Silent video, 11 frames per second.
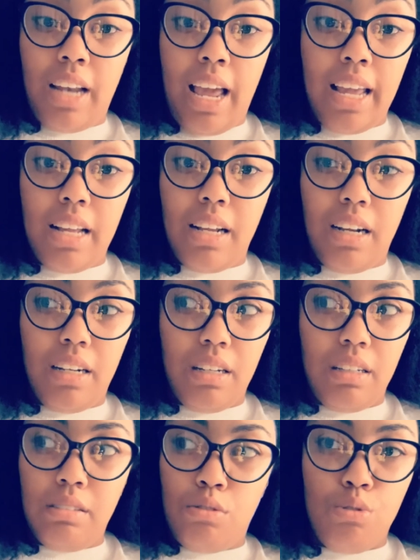Like,
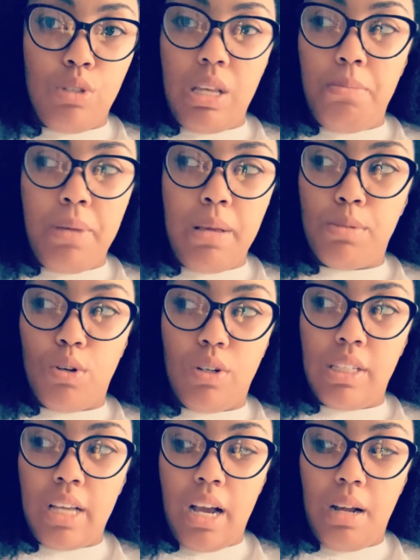you see memes all the
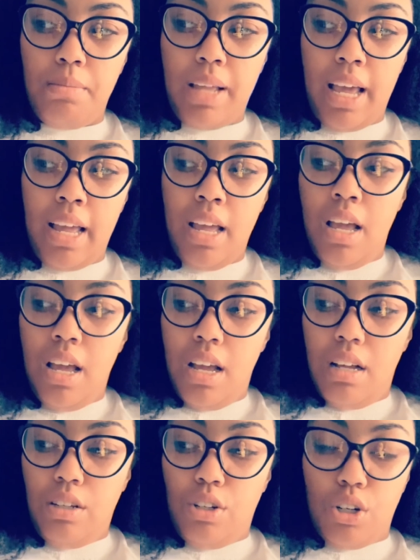time that
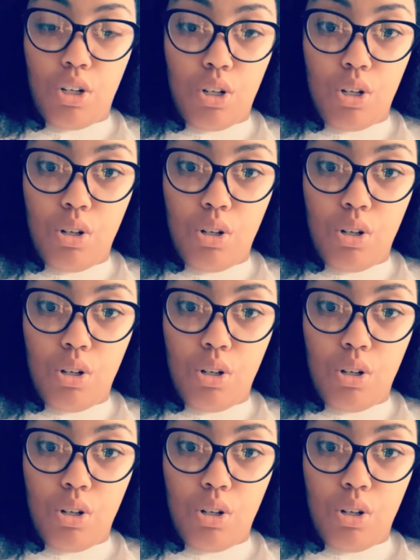your